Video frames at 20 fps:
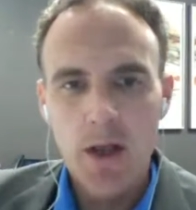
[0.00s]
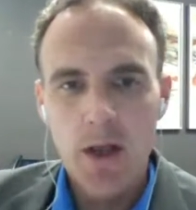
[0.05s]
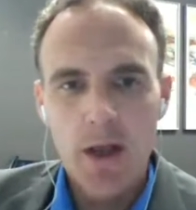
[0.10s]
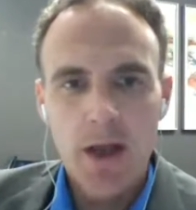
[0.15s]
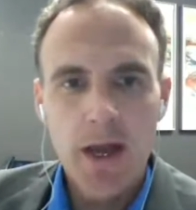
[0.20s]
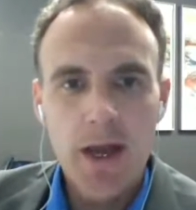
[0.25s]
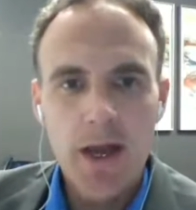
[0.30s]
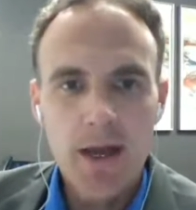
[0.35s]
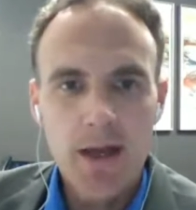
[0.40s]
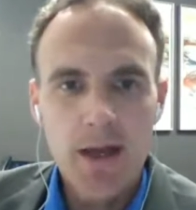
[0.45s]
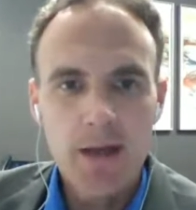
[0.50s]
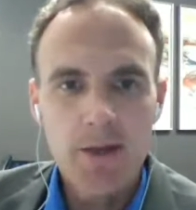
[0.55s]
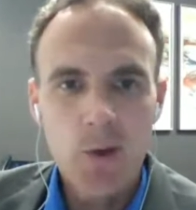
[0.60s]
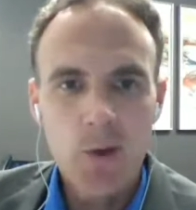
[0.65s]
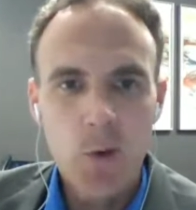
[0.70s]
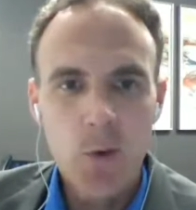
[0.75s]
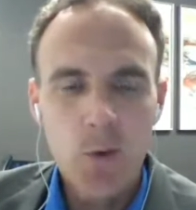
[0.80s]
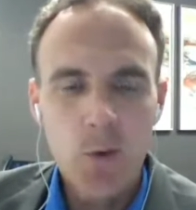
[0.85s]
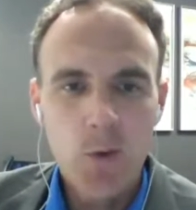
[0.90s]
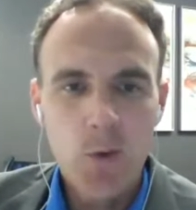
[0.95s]
at
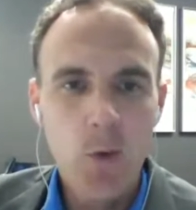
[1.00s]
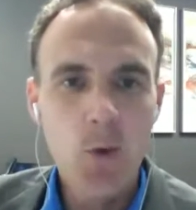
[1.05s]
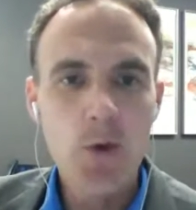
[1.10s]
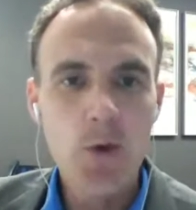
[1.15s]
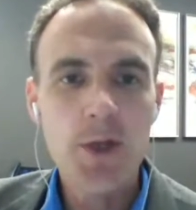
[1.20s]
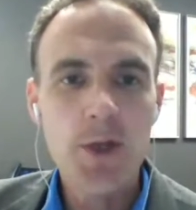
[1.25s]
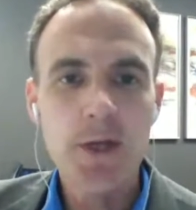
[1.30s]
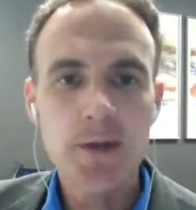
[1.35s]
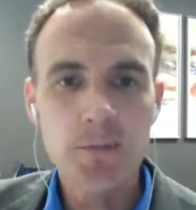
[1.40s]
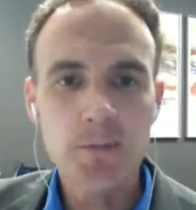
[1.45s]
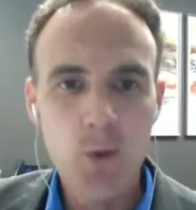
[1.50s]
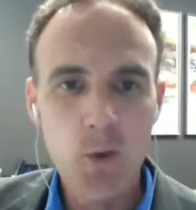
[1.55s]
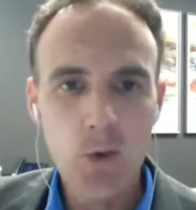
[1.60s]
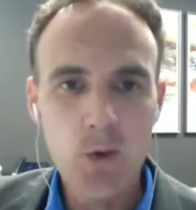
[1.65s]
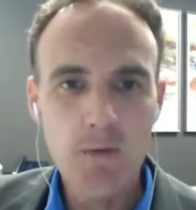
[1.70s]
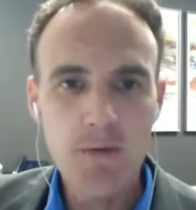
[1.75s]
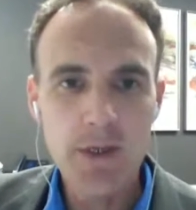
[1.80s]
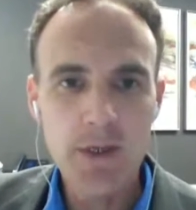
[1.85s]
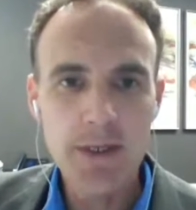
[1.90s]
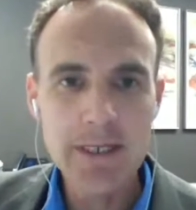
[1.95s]
Oregon more
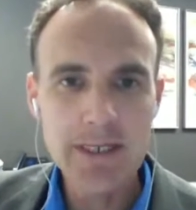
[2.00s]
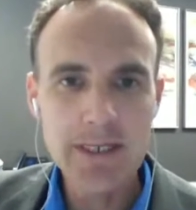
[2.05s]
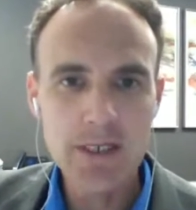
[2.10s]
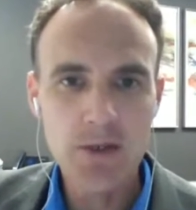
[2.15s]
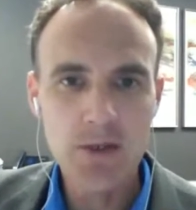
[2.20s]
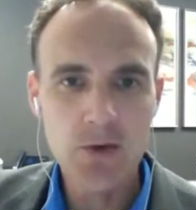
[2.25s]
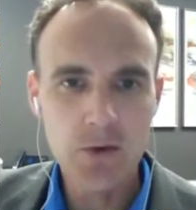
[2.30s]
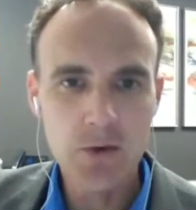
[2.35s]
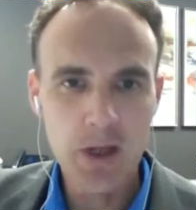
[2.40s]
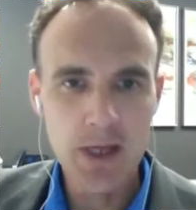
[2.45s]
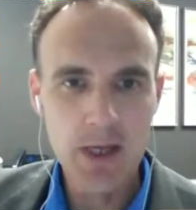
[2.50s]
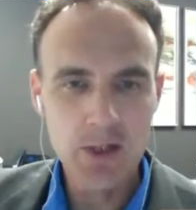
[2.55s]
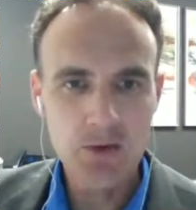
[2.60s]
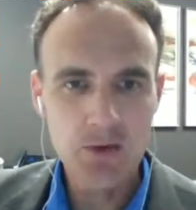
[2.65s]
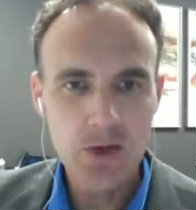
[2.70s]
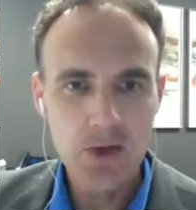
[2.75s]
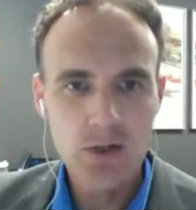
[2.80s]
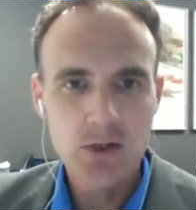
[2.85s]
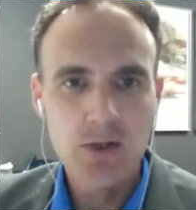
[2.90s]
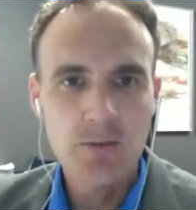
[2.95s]
of a decentralized
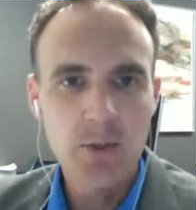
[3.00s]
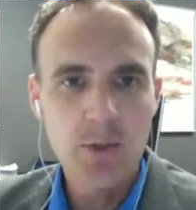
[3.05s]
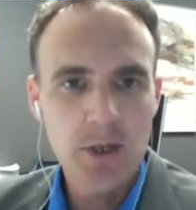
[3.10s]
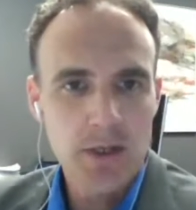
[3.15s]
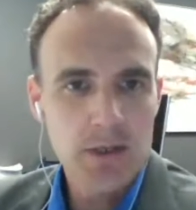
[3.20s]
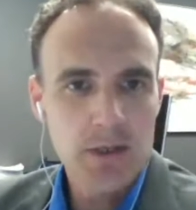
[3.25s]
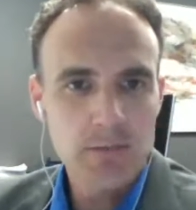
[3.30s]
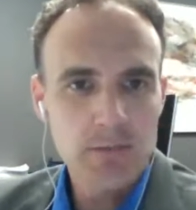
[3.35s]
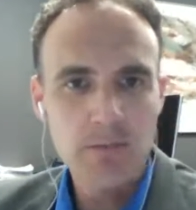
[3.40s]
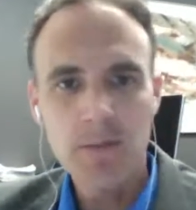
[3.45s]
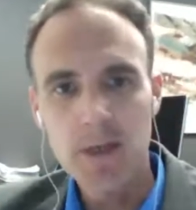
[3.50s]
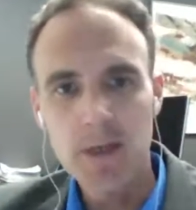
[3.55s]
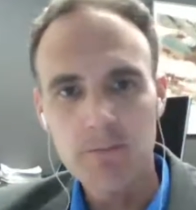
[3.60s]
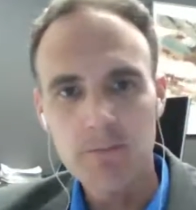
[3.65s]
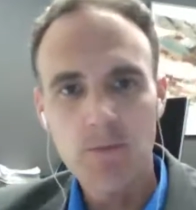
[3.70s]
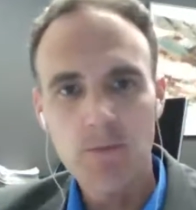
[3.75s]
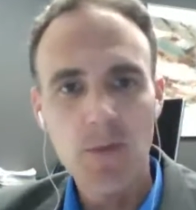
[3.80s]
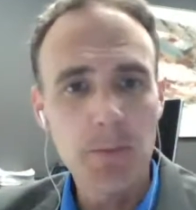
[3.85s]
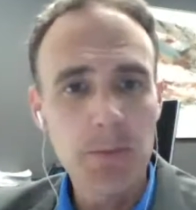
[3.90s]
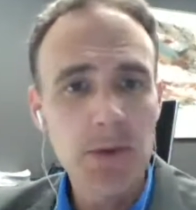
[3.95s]
structure, but it, it
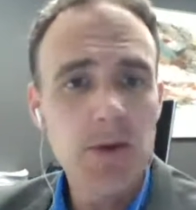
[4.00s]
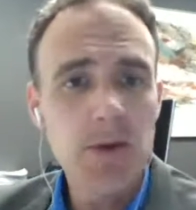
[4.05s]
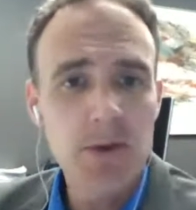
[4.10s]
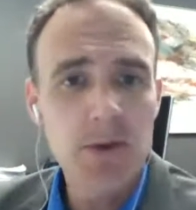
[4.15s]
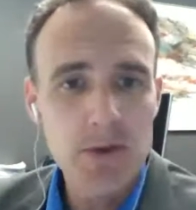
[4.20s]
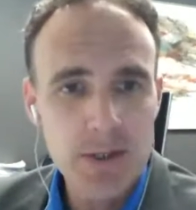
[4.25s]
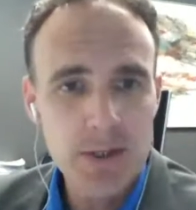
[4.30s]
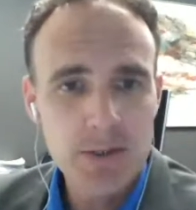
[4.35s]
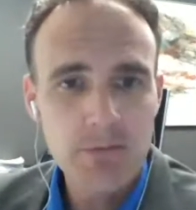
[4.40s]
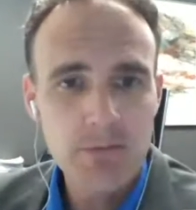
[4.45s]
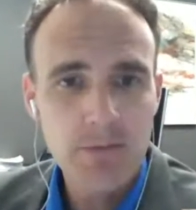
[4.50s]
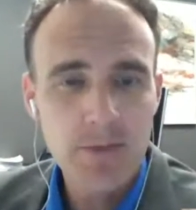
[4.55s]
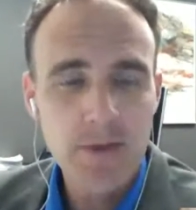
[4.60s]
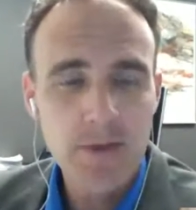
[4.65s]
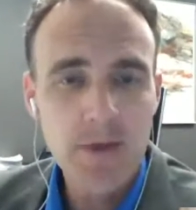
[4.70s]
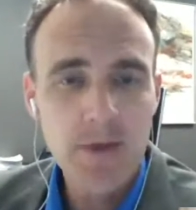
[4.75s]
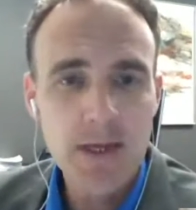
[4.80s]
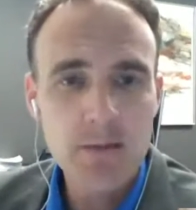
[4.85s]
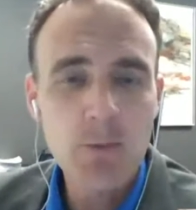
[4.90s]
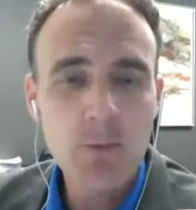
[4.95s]
appears that
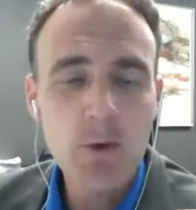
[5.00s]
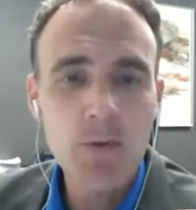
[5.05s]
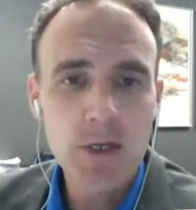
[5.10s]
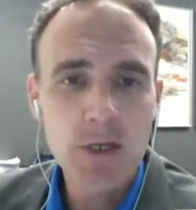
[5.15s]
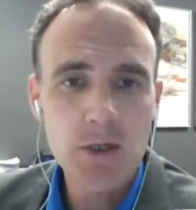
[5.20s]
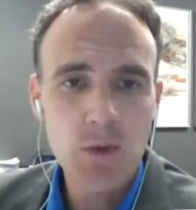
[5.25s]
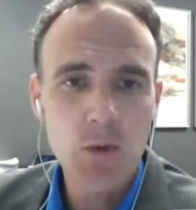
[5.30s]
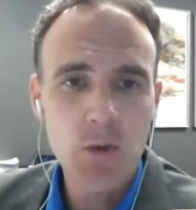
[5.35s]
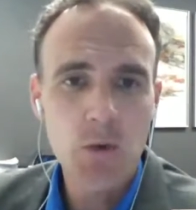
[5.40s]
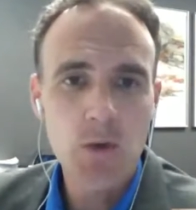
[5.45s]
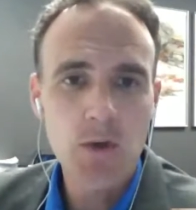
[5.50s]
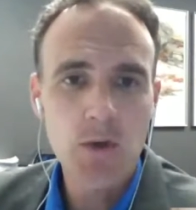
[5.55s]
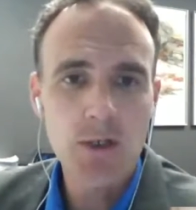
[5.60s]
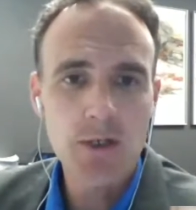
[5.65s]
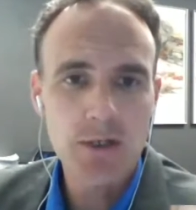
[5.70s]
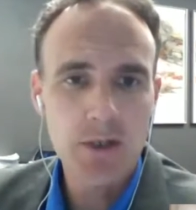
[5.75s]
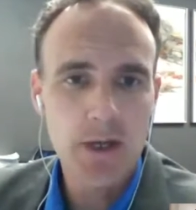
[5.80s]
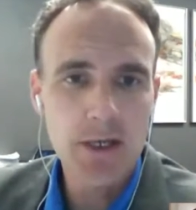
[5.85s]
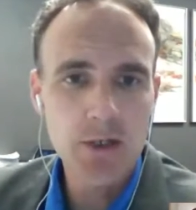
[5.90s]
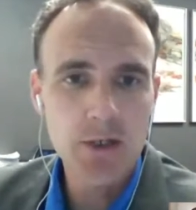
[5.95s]
that's moving
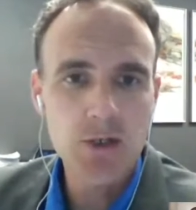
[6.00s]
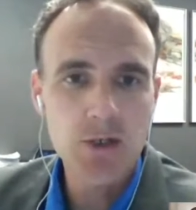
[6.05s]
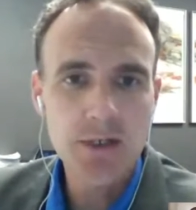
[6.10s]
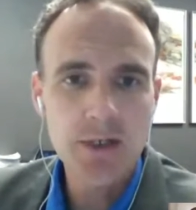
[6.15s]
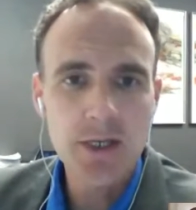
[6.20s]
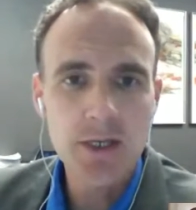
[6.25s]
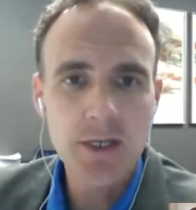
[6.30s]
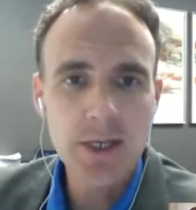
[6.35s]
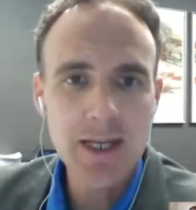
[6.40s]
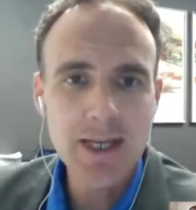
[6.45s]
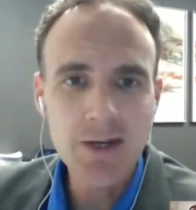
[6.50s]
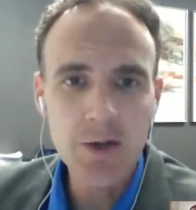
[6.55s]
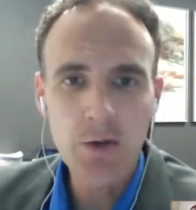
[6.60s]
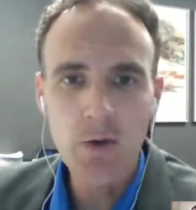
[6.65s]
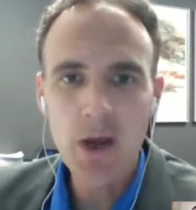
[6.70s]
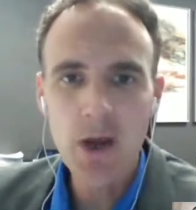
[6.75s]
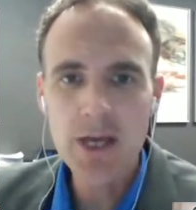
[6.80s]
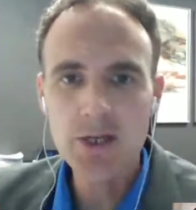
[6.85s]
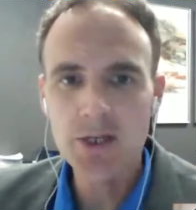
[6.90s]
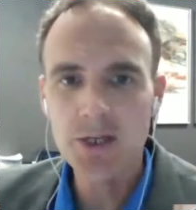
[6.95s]
towards, as you said,
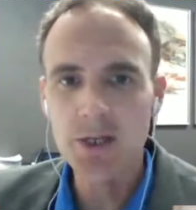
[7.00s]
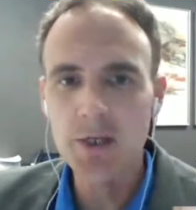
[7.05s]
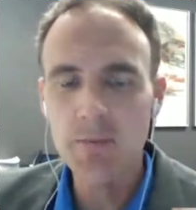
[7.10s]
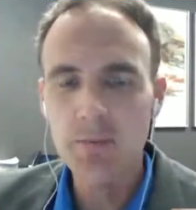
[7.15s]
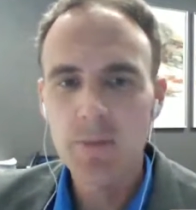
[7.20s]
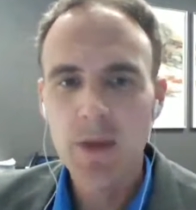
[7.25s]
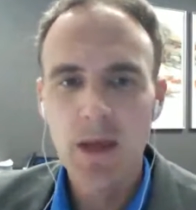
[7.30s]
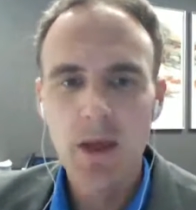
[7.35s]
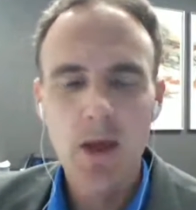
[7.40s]
integration.